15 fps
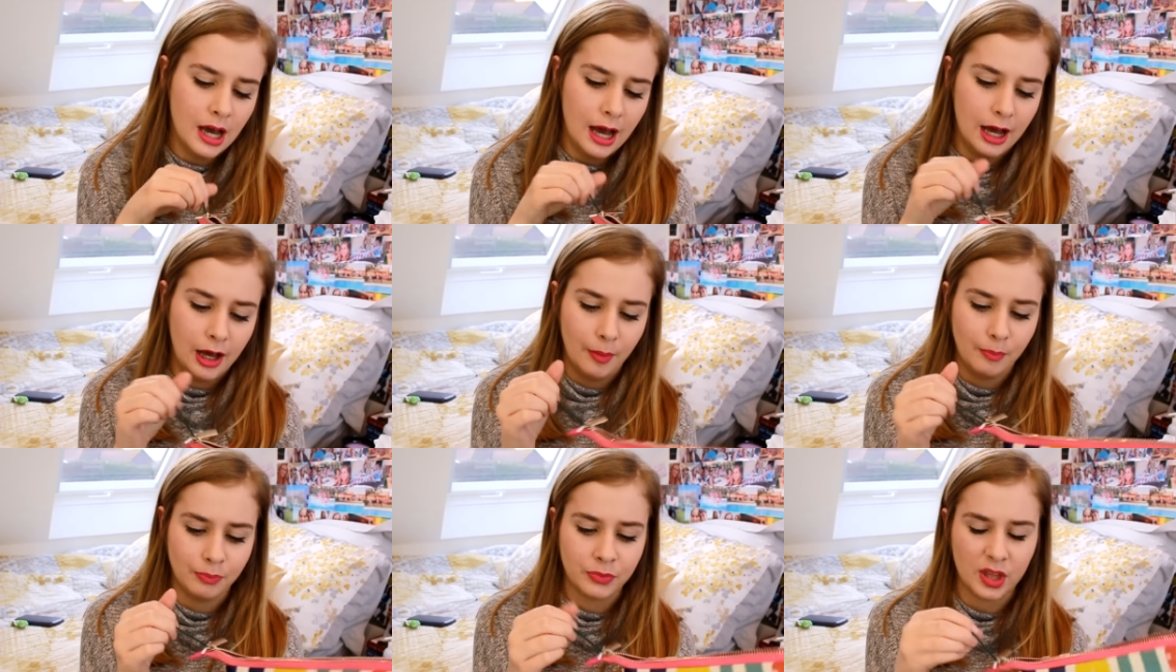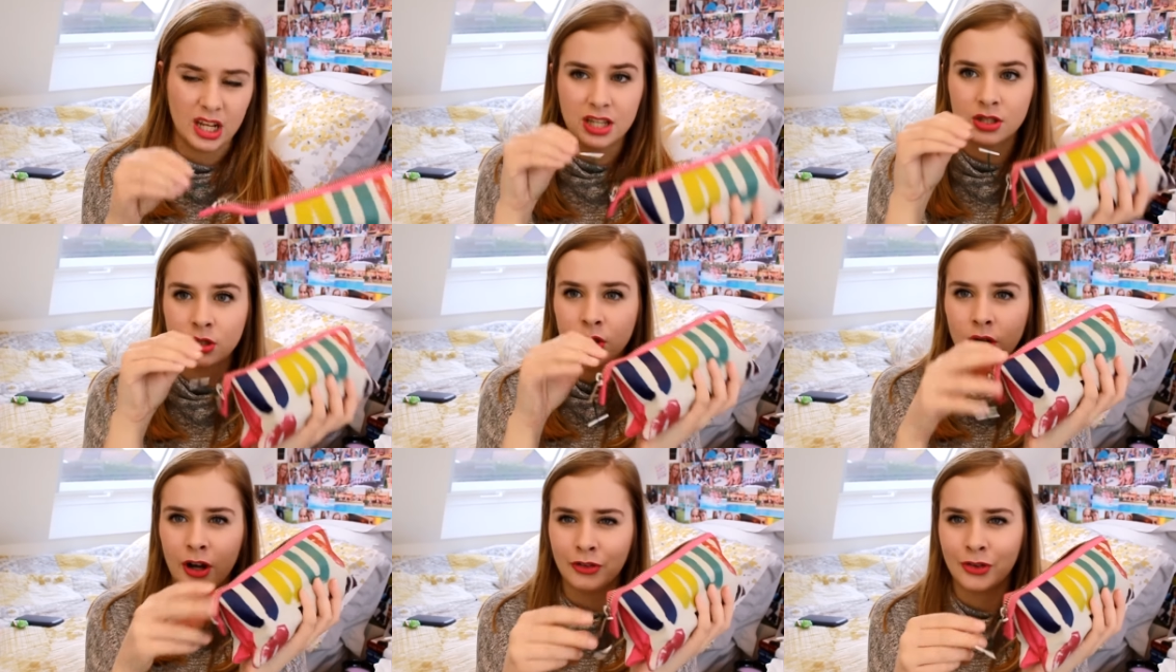Um, it's
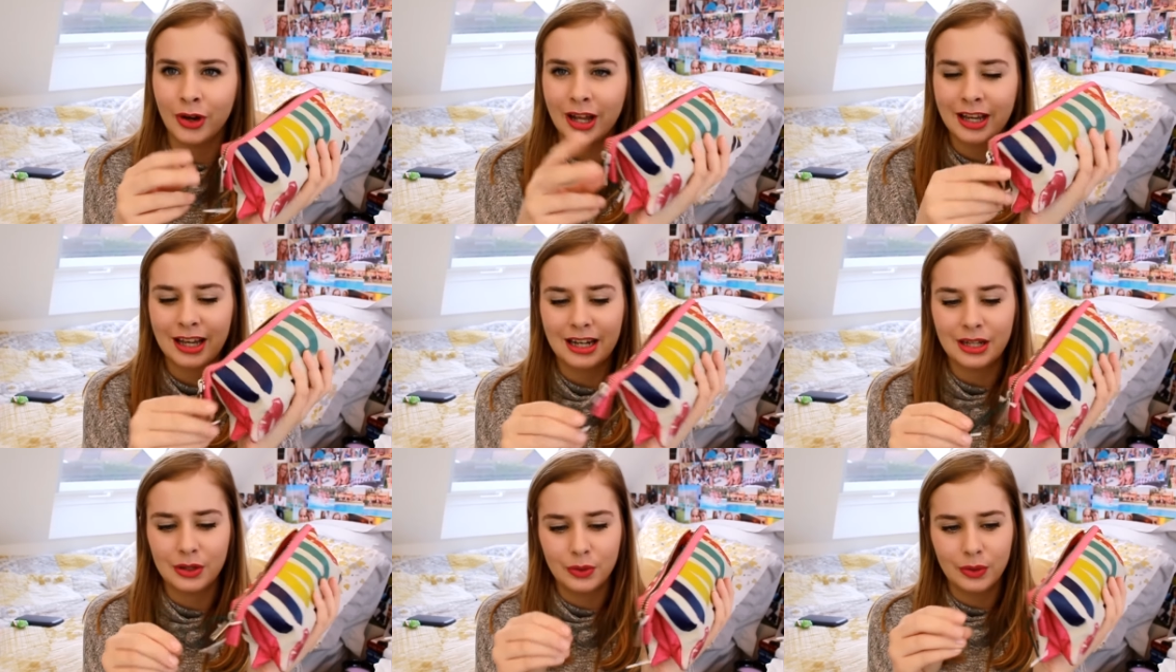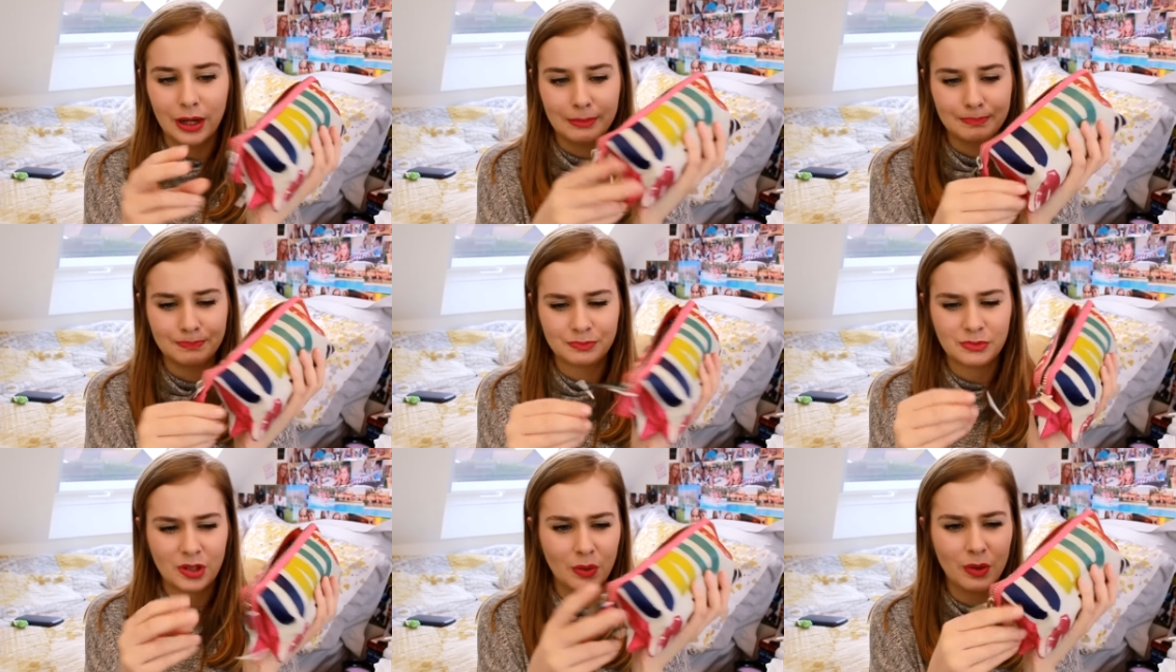got... I've got like a little...
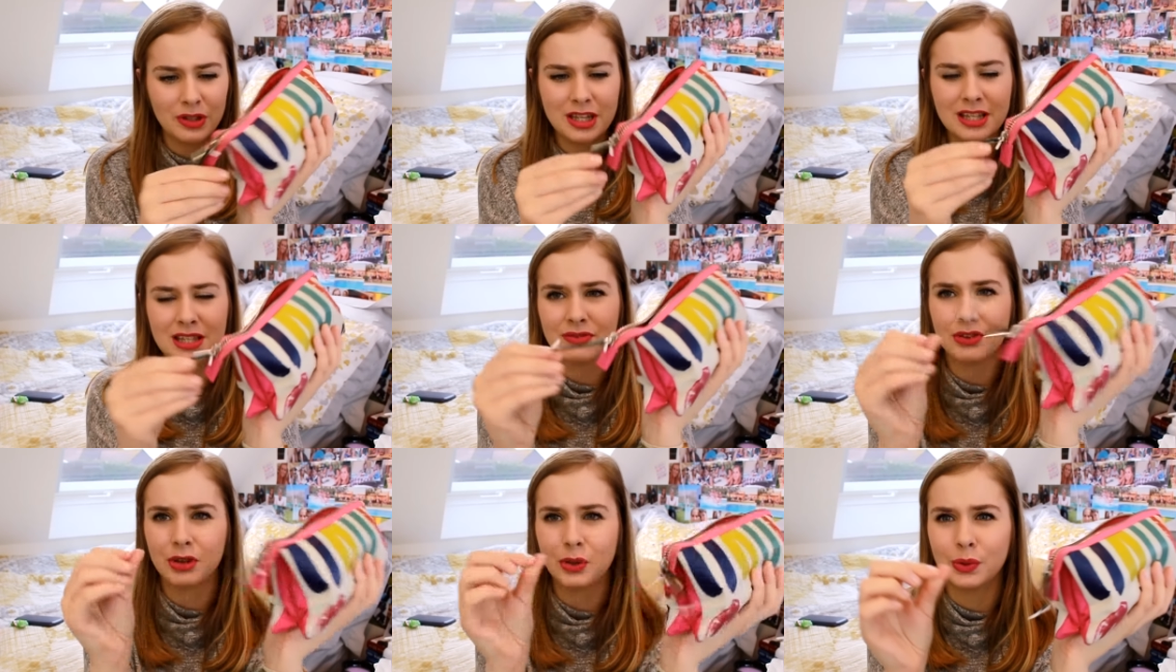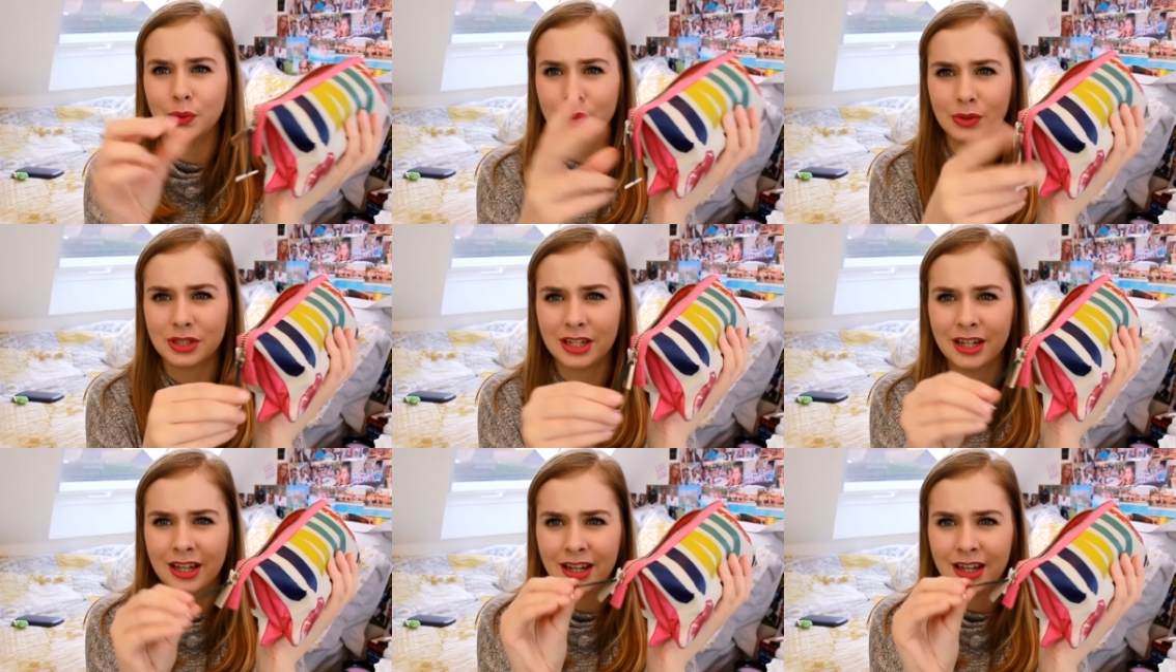Um, what are these even called?